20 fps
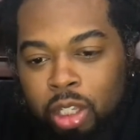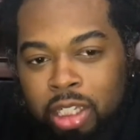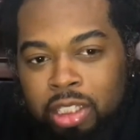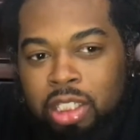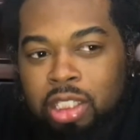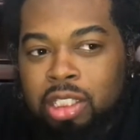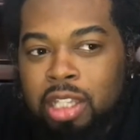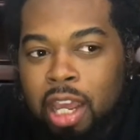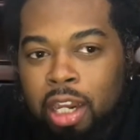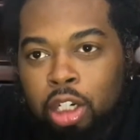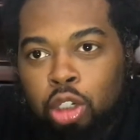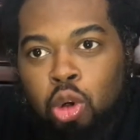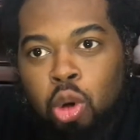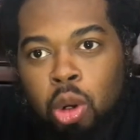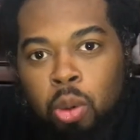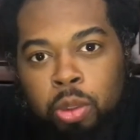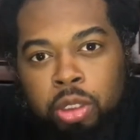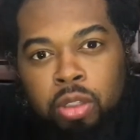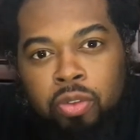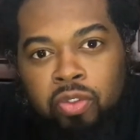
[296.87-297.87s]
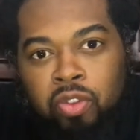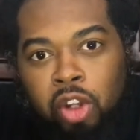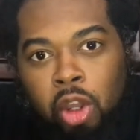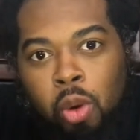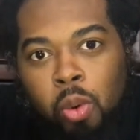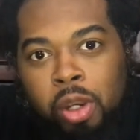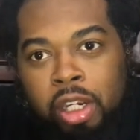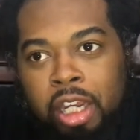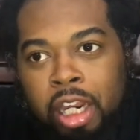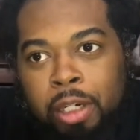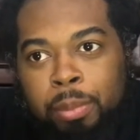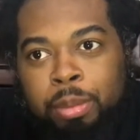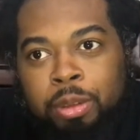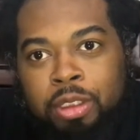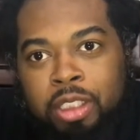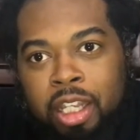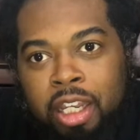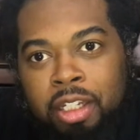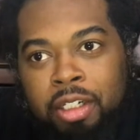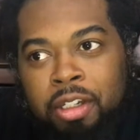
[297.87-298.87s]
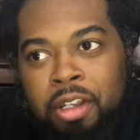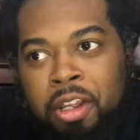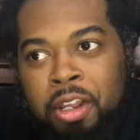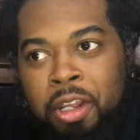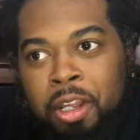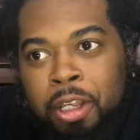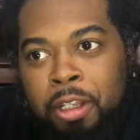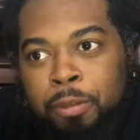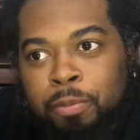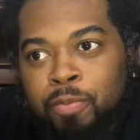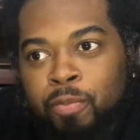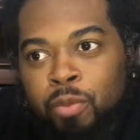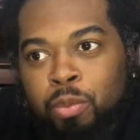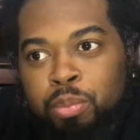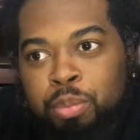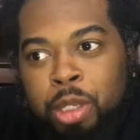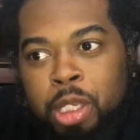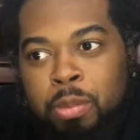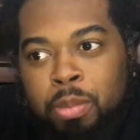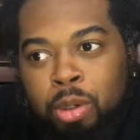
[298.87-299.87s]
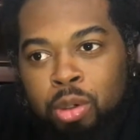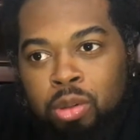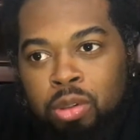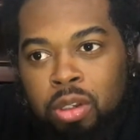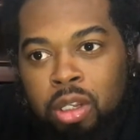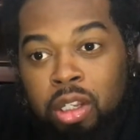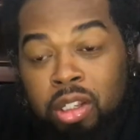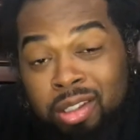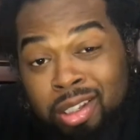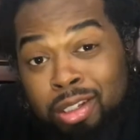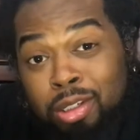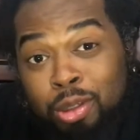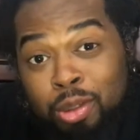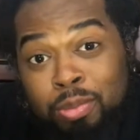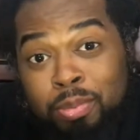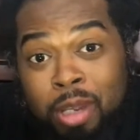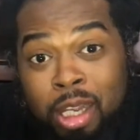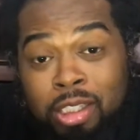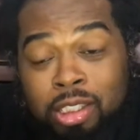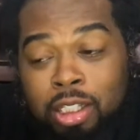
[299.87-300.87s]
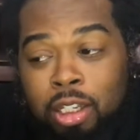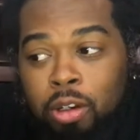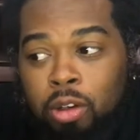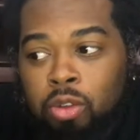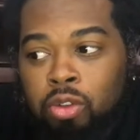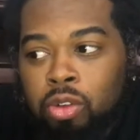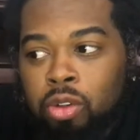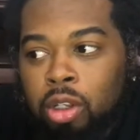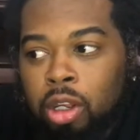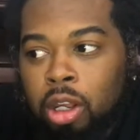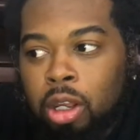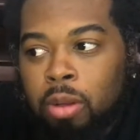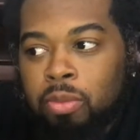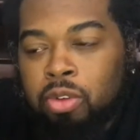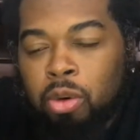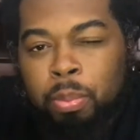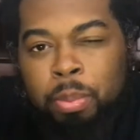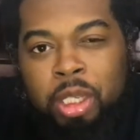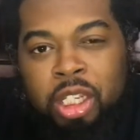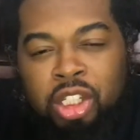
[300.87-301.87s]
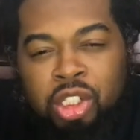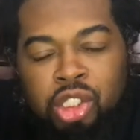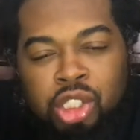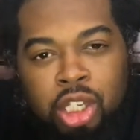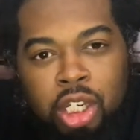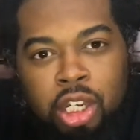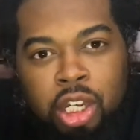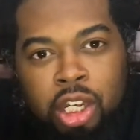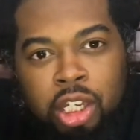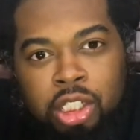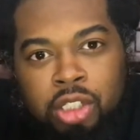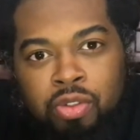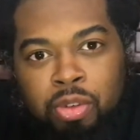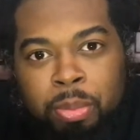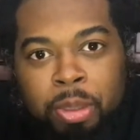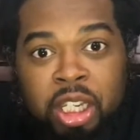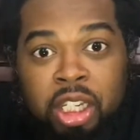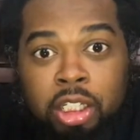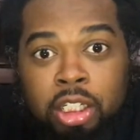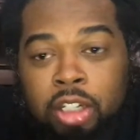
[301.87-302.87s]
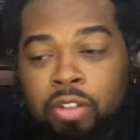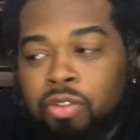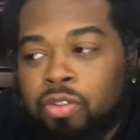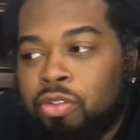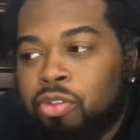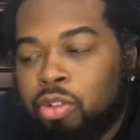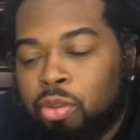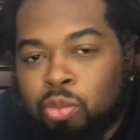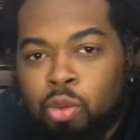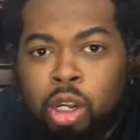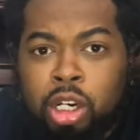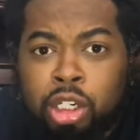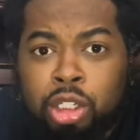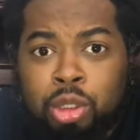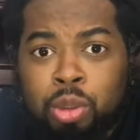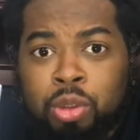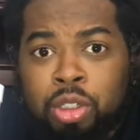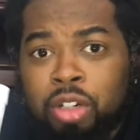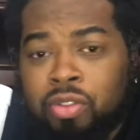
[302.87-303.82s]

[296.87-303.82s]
just kind of going with the flow would kind of protect people, including myself, from being judged, from being different, from wanting to do